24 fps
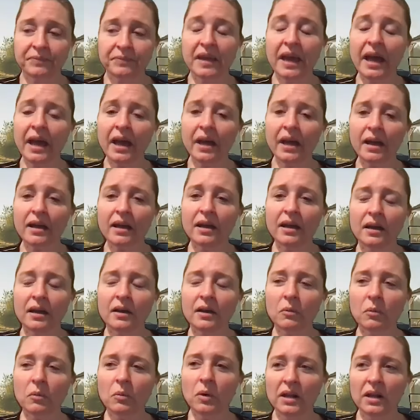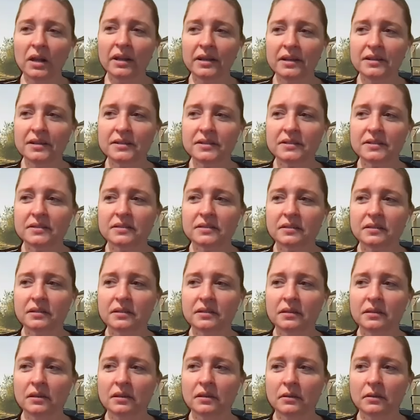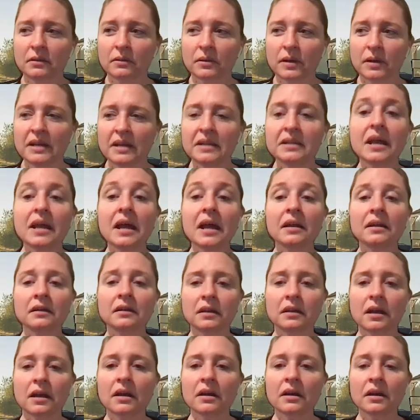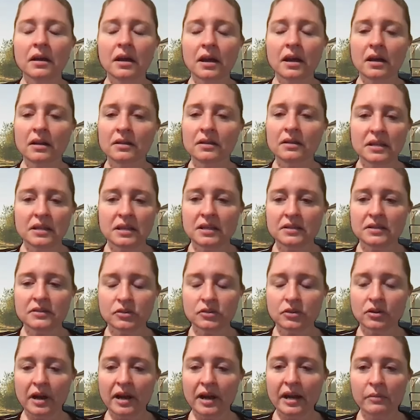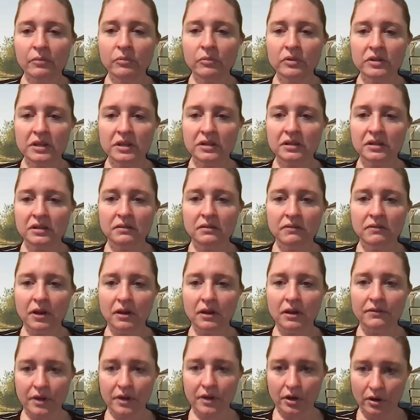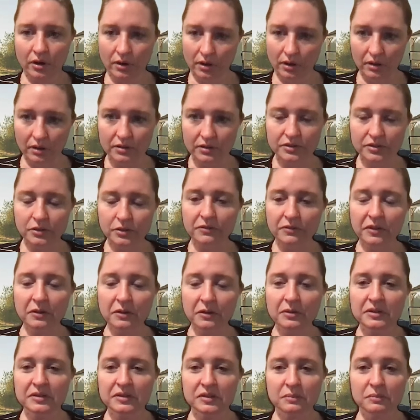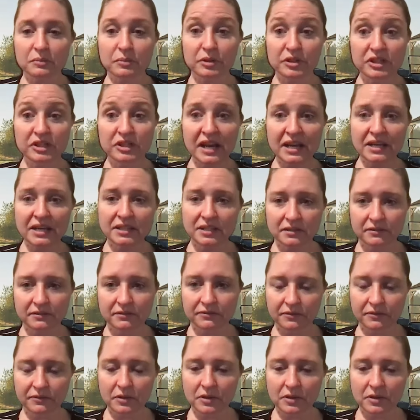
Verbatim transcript: you know. Yeah. Well, and it's you know, and and um, the, his crime didn't involve her, so if there was some protective